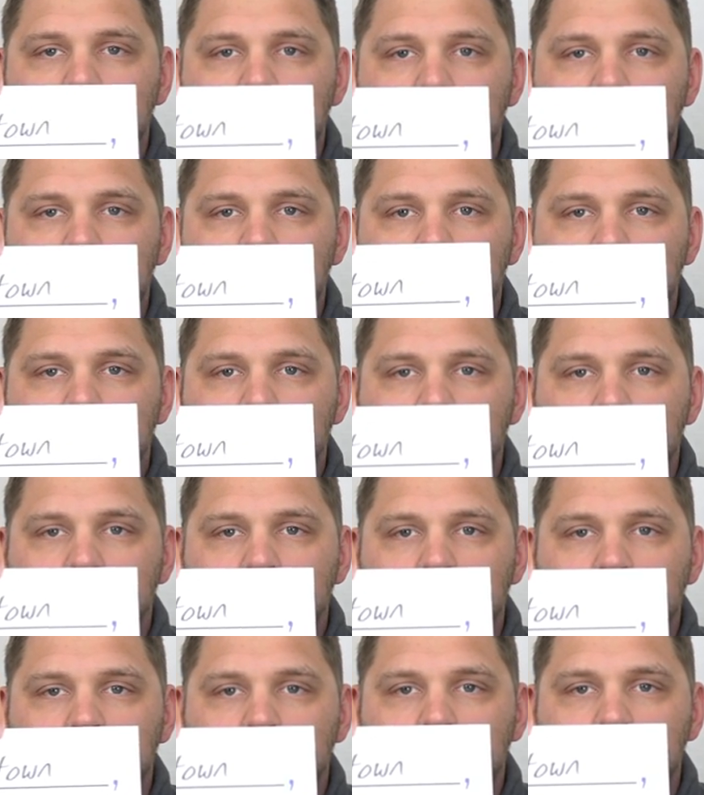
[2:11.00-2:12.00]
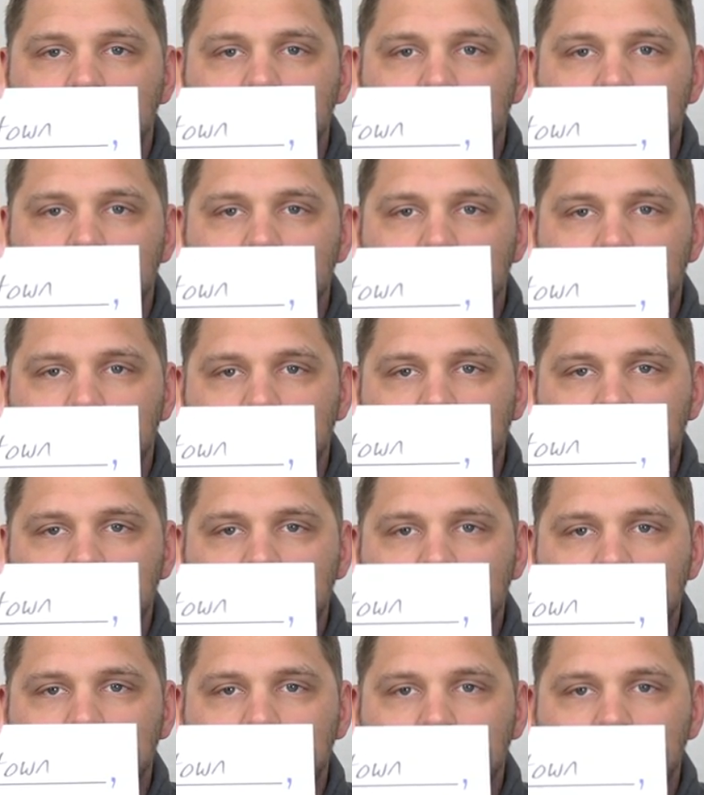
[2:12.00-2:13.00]
Dear Everytown,
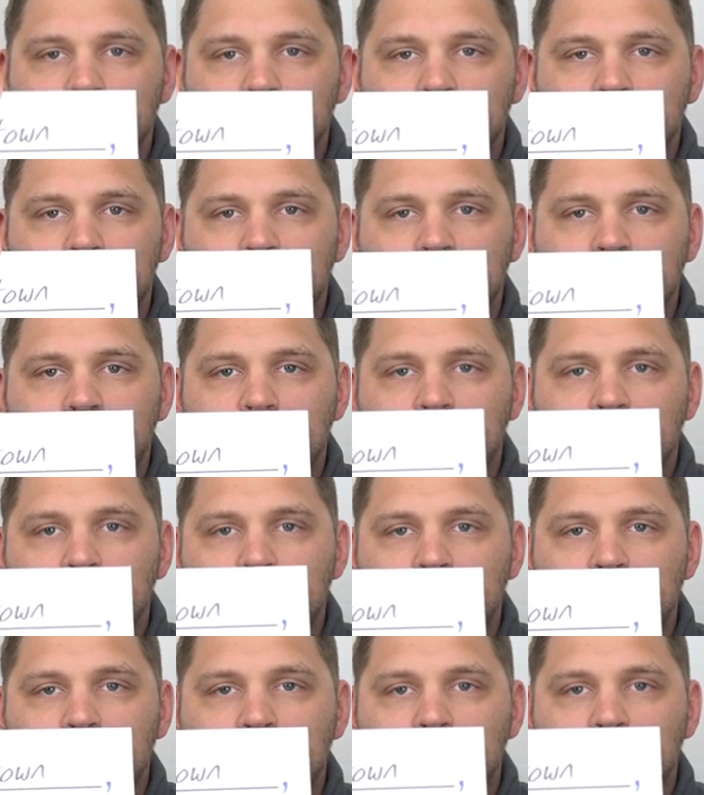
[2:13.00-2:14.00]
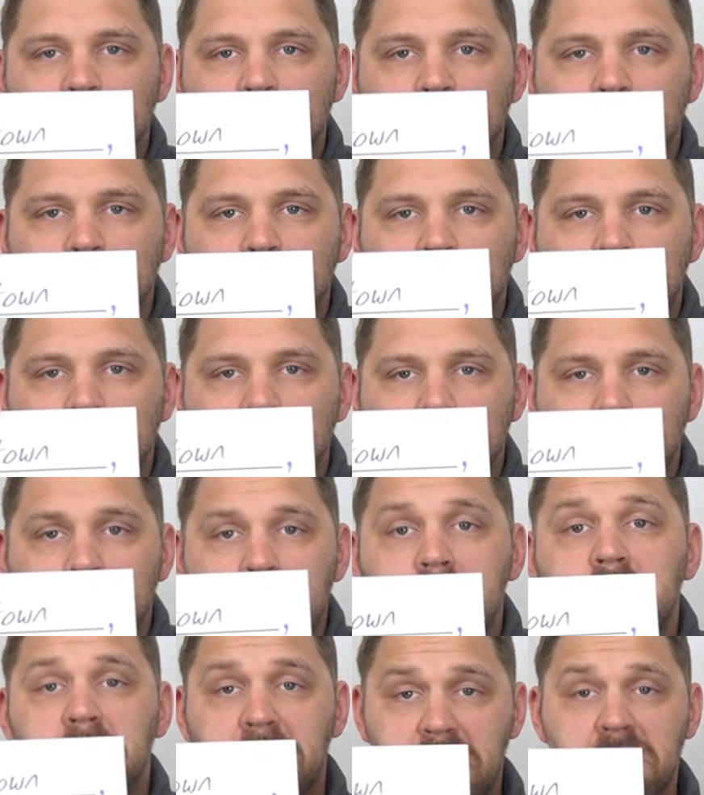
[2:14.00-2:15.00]
I feel like you thought the people in the Guns
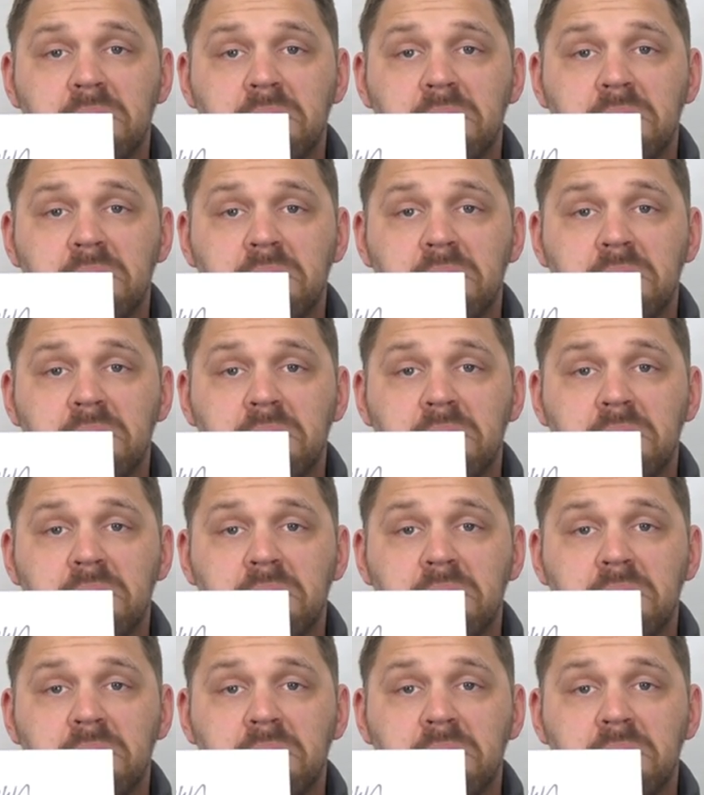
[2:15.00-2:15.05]
With